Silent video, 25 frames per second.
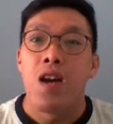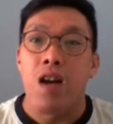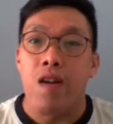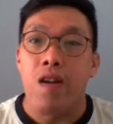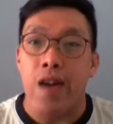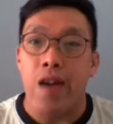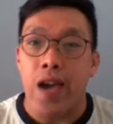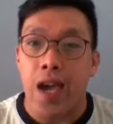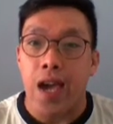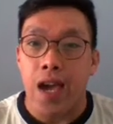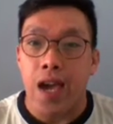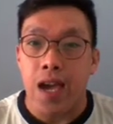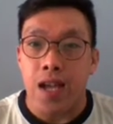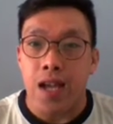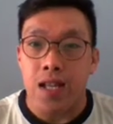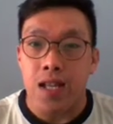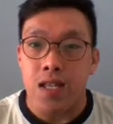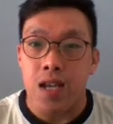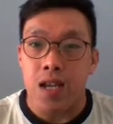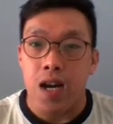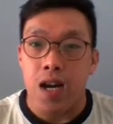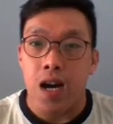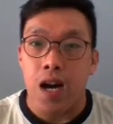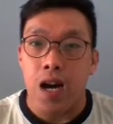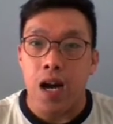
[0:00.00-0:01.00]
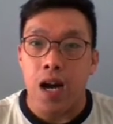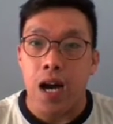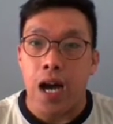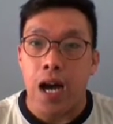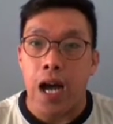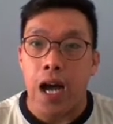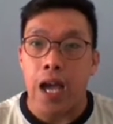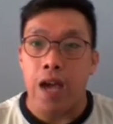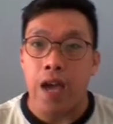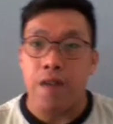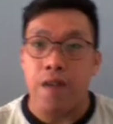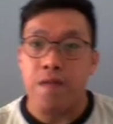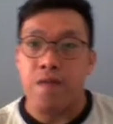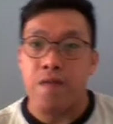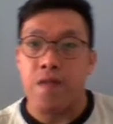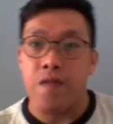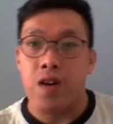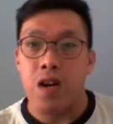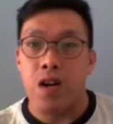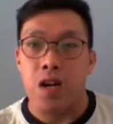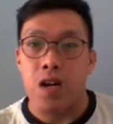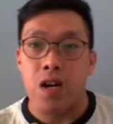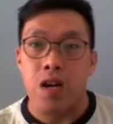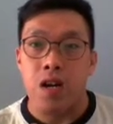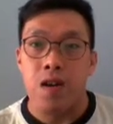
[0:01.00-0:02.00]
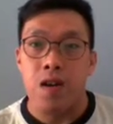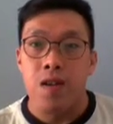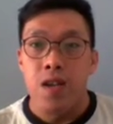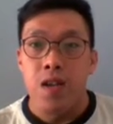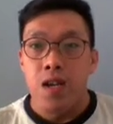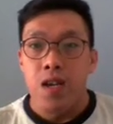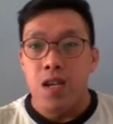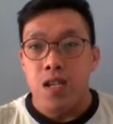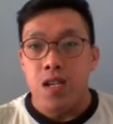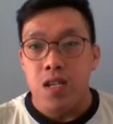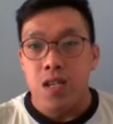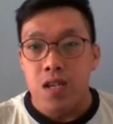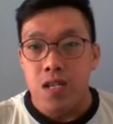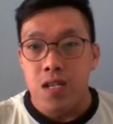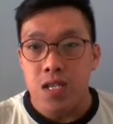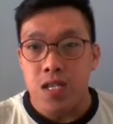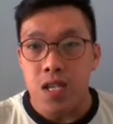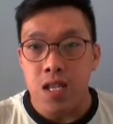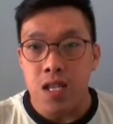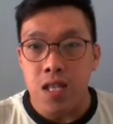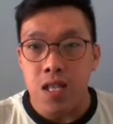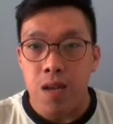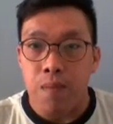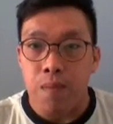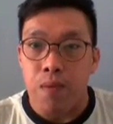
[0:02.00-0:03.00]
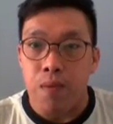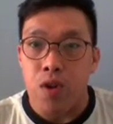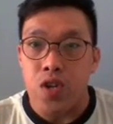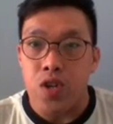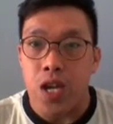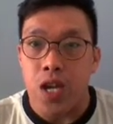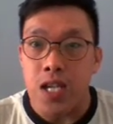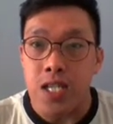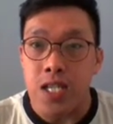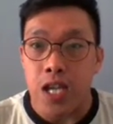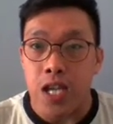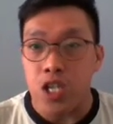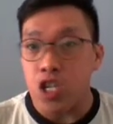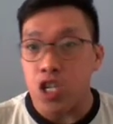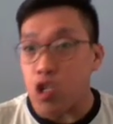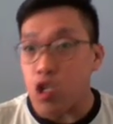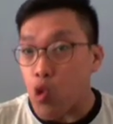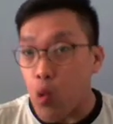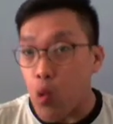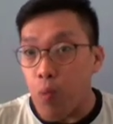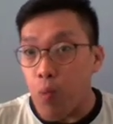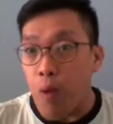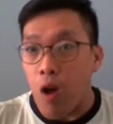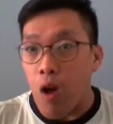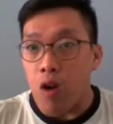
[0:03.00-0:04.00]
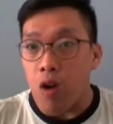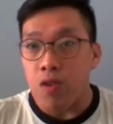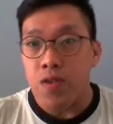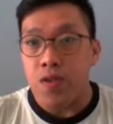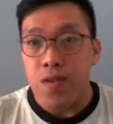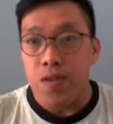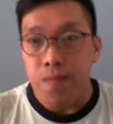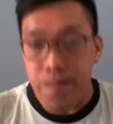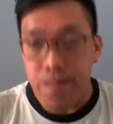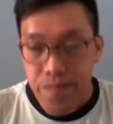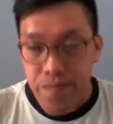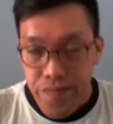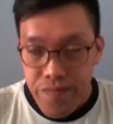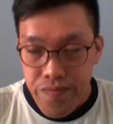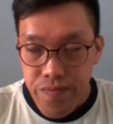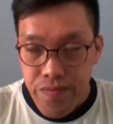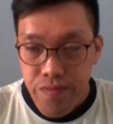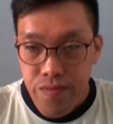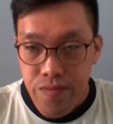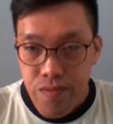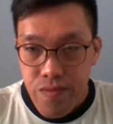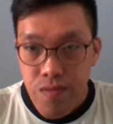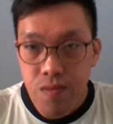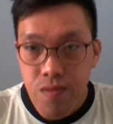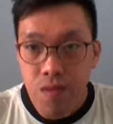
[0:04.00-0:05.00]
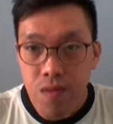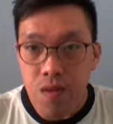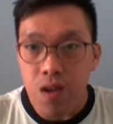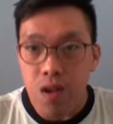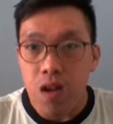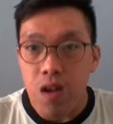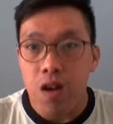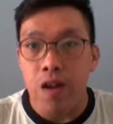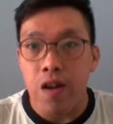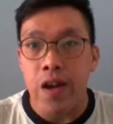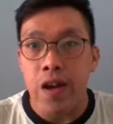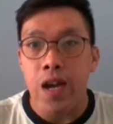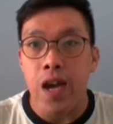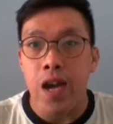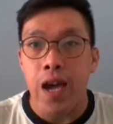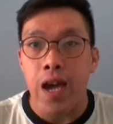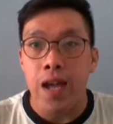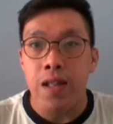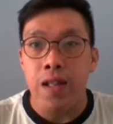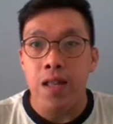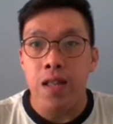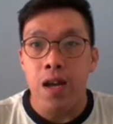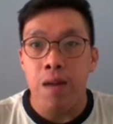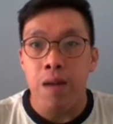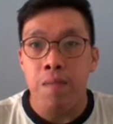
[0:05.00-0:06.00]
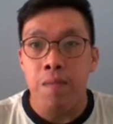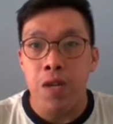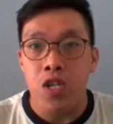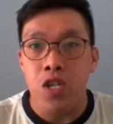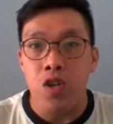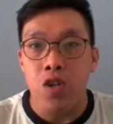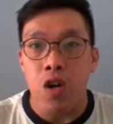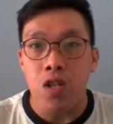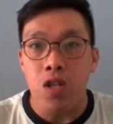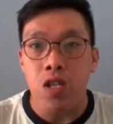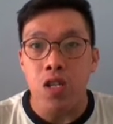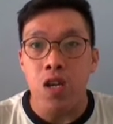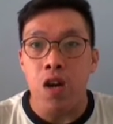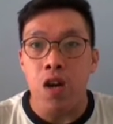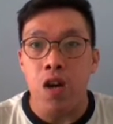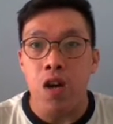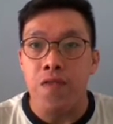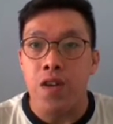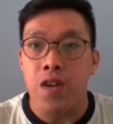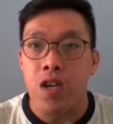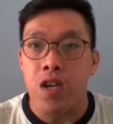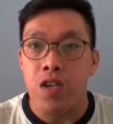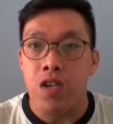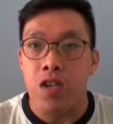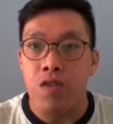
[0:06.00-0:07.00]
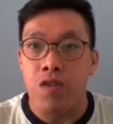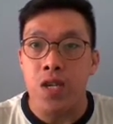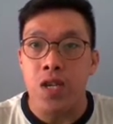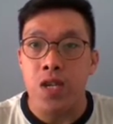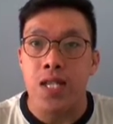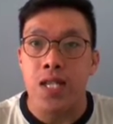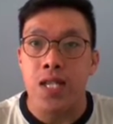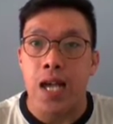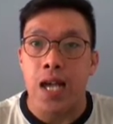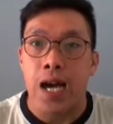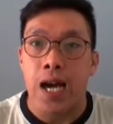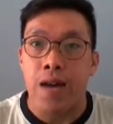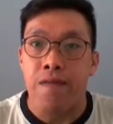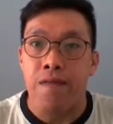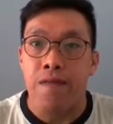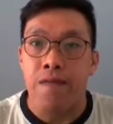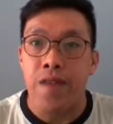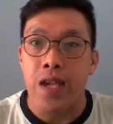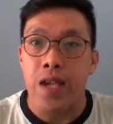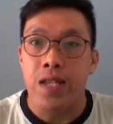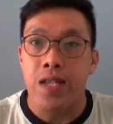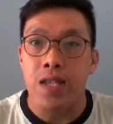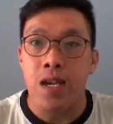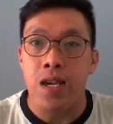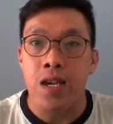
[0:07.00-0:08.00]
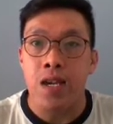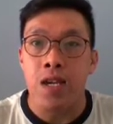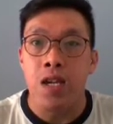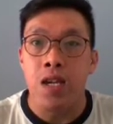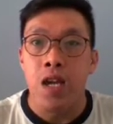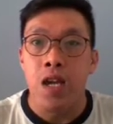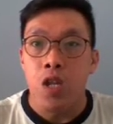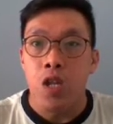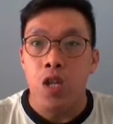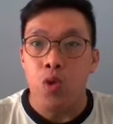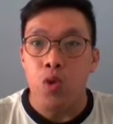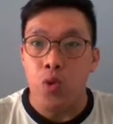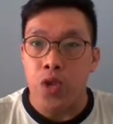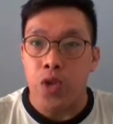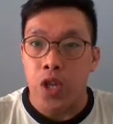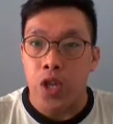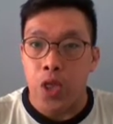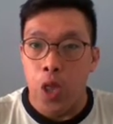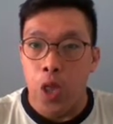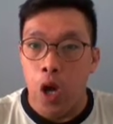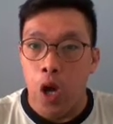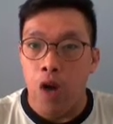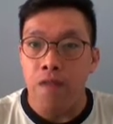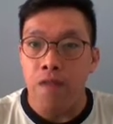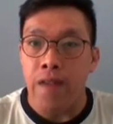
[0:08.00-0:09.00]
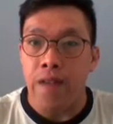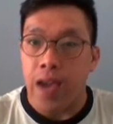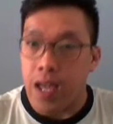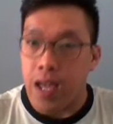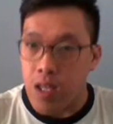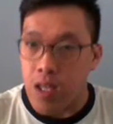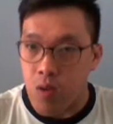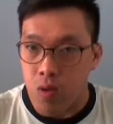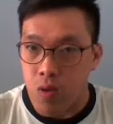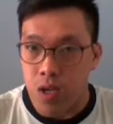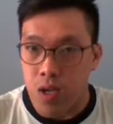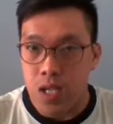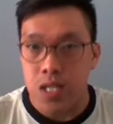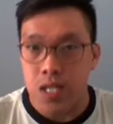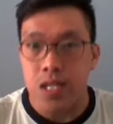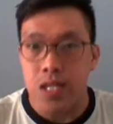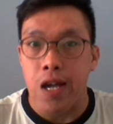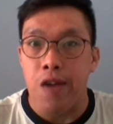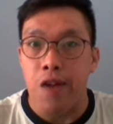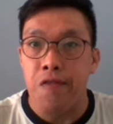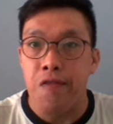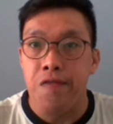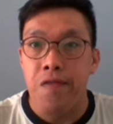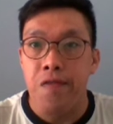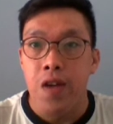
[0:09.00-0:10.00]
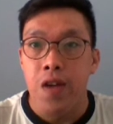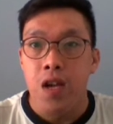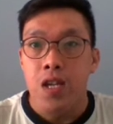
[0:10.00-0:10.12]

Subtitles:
All right, and I have seen the project. It's actually 2 blocks. All right, and majority of the units are facing to the north and to the south.